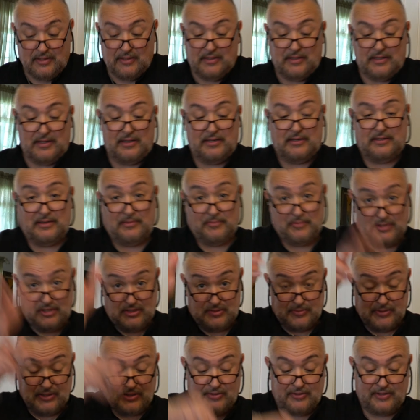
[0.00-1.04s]
And I'm gonna
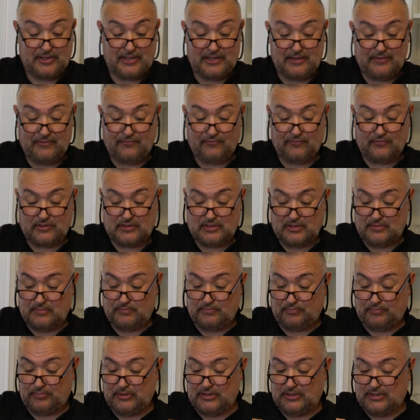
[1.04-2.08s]
use my other hand to
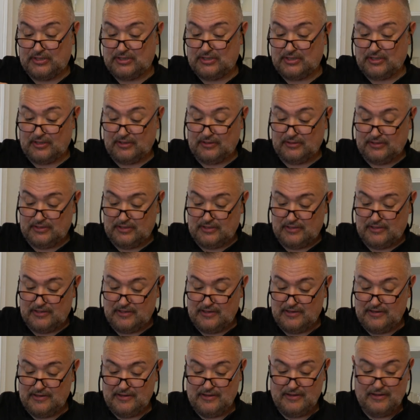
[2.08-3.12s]
put the salt,
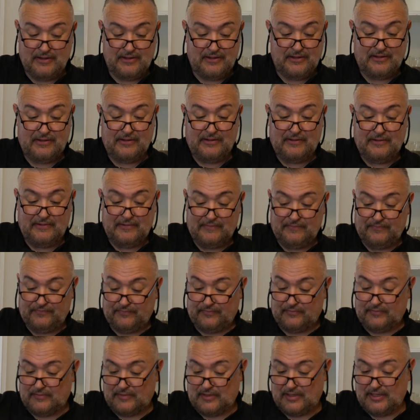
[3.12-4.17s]

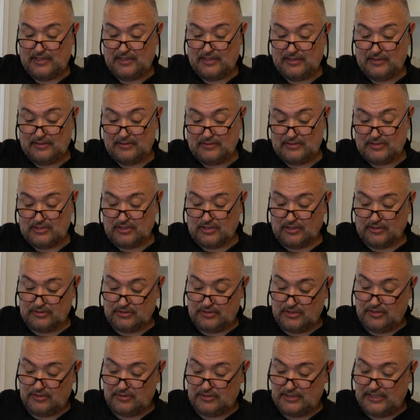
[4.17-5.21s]
and salt
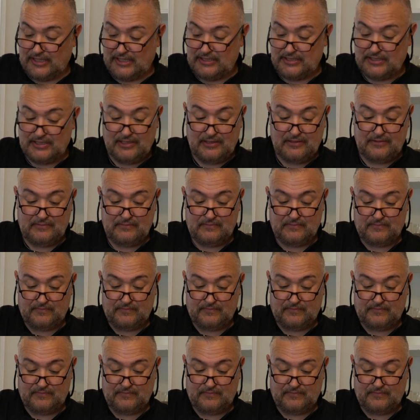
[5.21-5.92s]
to your tasting.